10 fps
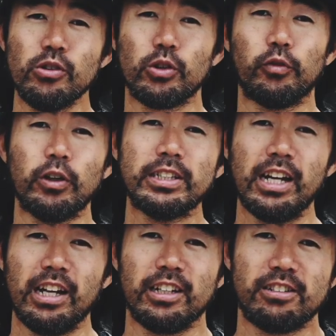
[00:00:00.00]
So first,
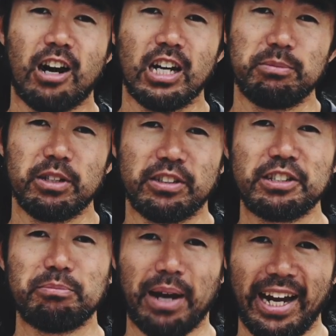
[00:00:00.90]
let's talk about
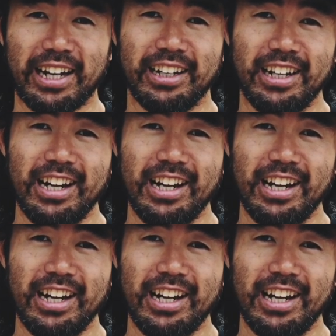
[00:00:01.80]
this bag.